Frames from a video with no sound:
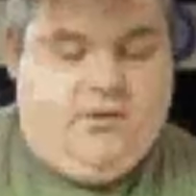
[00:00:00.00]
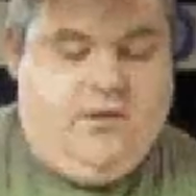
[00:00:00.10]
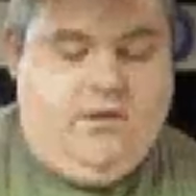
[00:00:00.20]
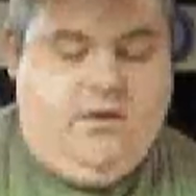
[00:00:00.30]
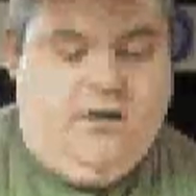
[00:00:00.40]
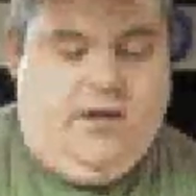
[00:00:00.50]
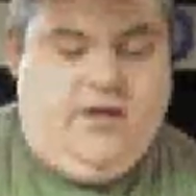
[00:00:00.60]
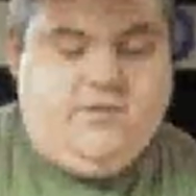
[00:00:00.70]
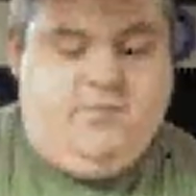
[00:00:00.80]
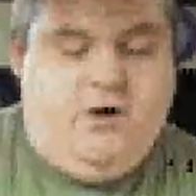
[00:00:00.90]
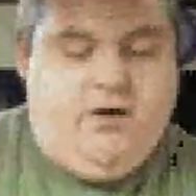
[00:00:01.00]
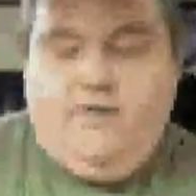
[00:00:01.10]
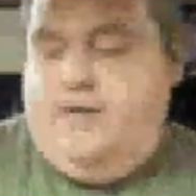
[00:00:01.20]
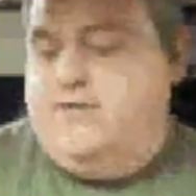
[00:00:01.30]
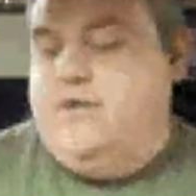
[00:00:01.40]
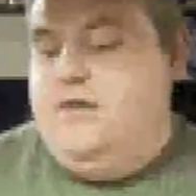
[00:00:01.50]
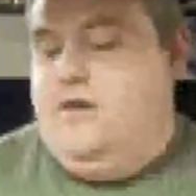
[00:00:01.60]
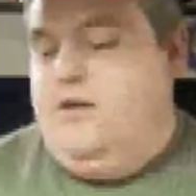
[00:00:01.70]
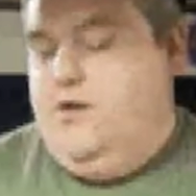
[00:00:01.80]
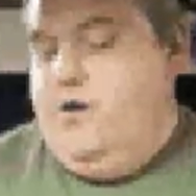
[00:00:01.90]
of each part of this
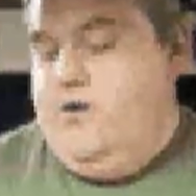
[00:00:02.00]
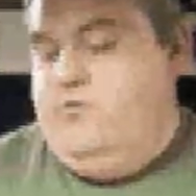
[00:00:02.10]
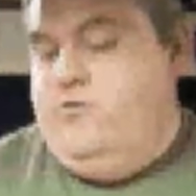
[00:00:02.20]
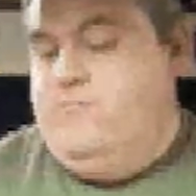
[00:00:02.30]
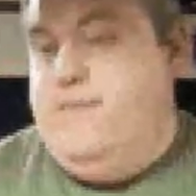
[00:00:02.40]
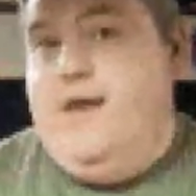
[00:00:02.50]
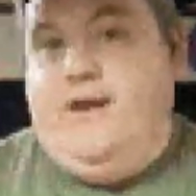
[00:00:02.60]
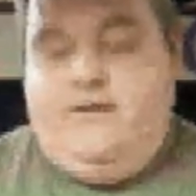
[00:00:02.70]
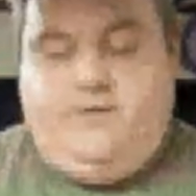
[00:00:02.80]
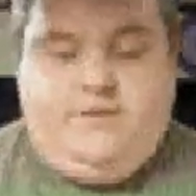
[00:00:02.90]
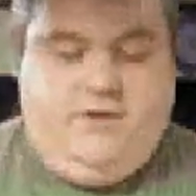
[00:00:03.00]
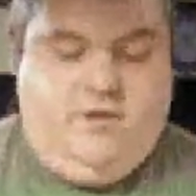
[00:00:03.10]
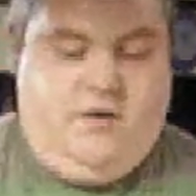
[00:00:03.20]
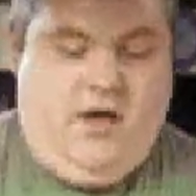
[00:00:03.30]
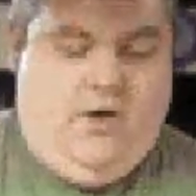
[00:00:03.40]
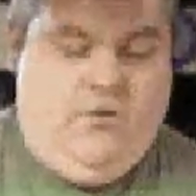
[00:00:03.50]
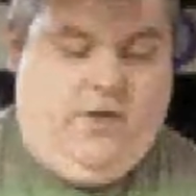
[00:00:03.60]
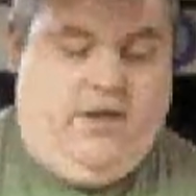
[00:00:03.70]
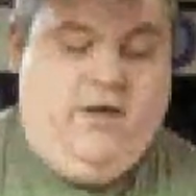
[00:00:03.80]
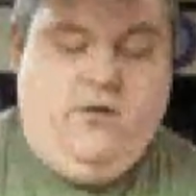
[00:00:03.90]
tremendous
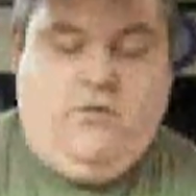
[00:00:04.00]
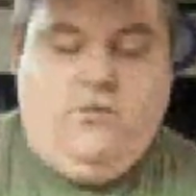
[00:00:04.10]
hoagie,